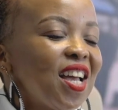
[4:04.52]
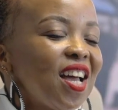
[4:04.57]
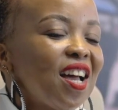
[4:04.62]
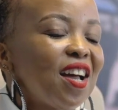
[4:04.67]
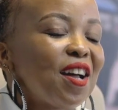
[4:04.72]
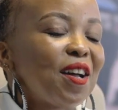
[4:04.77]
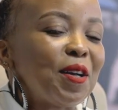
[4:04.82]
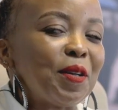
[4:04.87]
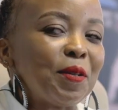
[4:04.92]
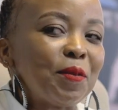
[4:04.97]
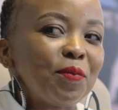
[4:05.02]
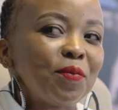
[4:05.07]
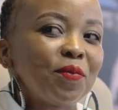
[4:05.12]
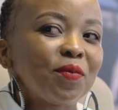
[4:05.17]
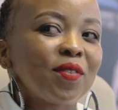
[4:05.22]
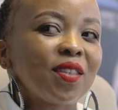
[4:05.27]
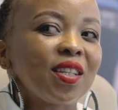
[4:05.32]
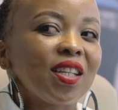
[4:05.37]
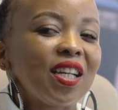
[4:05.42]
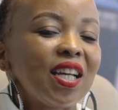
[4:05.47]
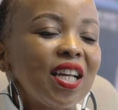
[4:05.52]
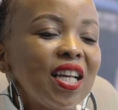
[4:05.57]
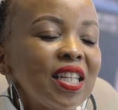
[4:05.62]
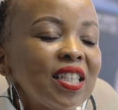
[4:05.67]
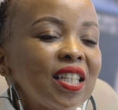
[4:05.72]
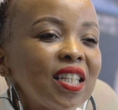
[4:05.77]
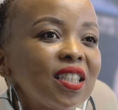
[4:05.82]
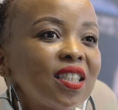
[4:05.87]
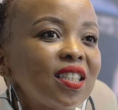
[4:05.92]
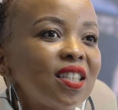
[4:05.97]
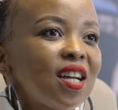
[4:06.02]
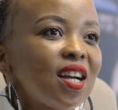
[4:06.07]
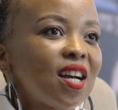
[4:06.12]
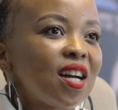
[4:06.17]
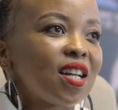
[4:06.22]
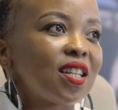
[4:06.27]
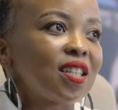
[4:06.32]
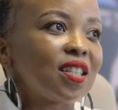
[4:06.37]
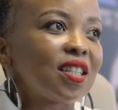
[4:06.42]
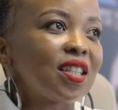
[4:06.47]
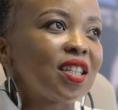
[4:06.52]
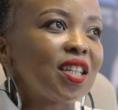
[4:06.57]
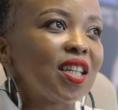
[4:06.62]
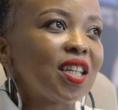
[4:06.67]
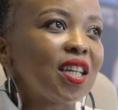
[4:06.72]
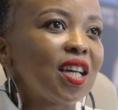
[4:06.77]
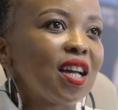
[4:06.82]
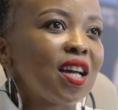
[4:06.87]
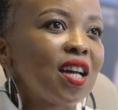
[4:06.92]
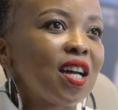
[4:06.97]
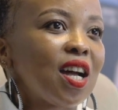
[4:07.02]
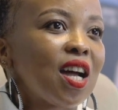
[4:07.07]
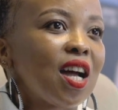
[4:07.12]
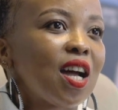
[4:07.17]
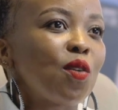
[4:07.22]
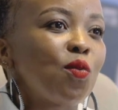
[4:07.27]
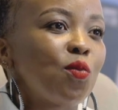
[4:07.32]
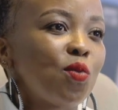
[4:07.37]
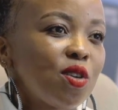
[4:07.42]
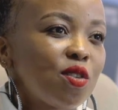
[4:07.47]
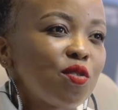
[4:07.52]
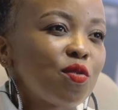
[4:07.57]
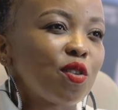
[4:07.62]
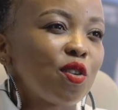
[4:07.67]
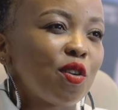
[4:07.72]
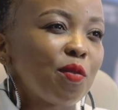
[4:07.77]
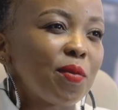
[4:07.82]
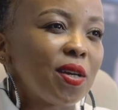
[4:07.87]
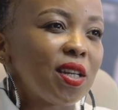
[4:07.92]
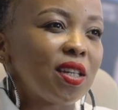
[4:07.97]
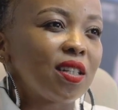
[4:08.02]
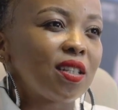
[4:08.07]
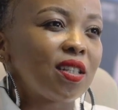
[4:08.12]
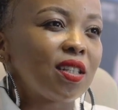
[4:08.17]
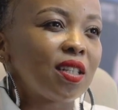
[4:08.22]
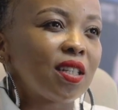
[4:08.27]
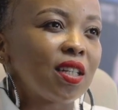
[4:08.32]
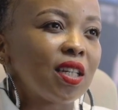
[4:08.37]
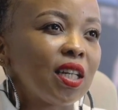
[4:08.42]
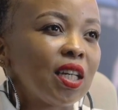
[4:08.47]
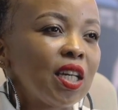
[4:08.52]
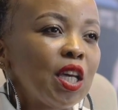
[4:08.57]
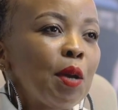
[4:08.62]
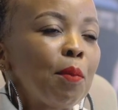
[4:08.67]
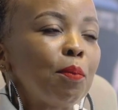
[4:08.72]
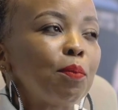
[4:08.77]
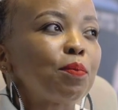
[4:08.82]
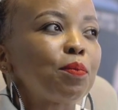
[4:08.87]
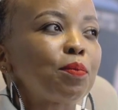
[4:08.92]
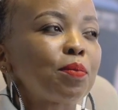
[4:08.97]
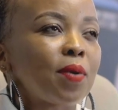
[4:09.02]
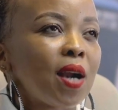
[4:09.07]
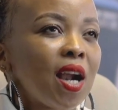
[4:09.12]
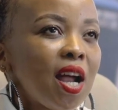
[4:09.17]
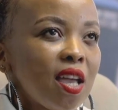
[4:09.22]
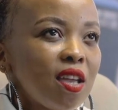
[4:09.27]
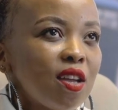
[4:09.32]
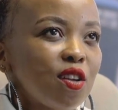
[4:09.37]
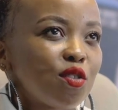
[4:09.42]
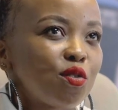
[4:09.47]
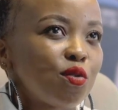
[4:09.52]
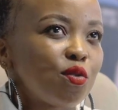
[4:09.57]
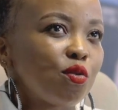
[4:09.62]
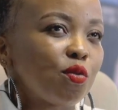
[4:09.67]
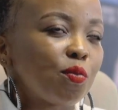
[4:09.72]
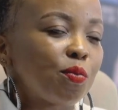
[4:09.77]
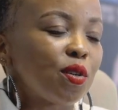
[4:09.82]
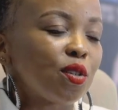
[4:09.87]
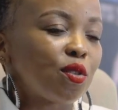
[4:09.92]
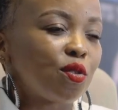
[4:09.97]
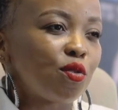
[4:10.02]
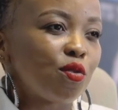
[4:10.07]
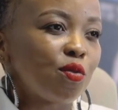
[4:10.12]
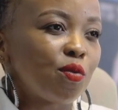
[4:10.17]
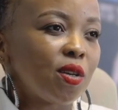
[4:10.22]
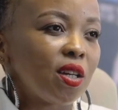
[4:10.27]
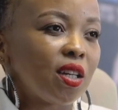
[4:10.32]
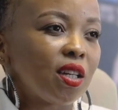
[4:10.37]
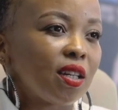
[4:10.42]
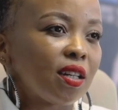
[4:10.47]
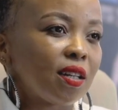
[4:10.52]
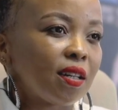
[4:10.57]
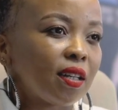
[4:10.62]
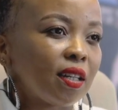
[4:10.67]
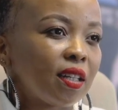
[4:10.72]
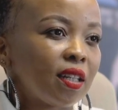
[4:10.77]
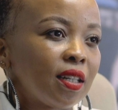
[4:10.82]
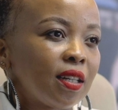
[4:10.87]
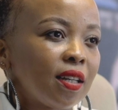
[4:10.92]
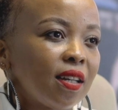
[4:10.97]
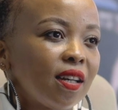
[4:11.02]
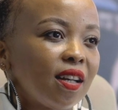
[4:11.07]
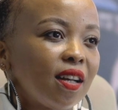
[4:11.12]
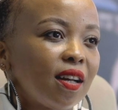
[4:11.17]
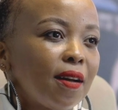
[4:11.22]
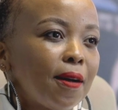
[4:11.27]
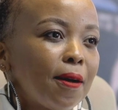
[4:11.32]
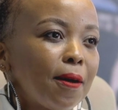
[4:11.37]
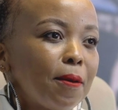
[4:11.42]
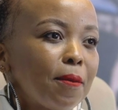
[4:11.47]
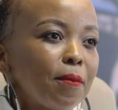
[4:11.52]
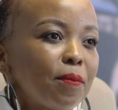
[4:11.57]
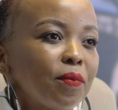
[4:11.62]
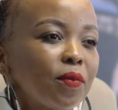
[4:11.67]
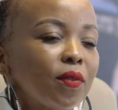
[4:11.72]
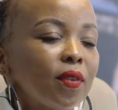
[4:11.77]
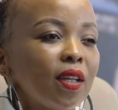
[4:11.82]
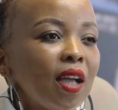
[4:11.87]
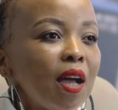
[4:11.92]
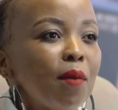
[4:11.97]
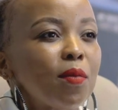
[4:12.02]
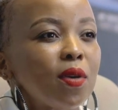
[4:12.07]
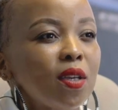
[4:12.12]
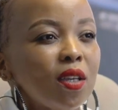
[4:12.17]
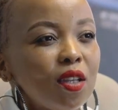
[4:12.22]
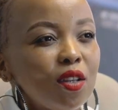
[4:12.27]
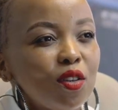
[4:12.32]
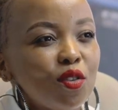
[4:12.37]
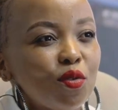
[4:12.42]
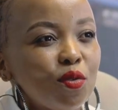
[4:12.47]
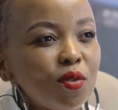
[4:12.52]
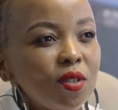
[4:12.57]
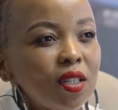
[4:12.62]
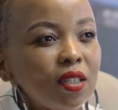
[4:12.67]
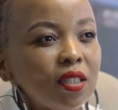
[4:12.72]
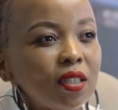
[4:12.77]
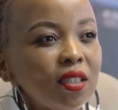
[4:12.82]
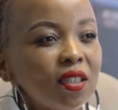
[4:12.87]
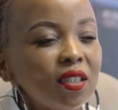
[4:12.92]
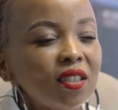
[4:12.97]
Um, as a start, uh, I would recommend it prior to you pursuing um, coming into this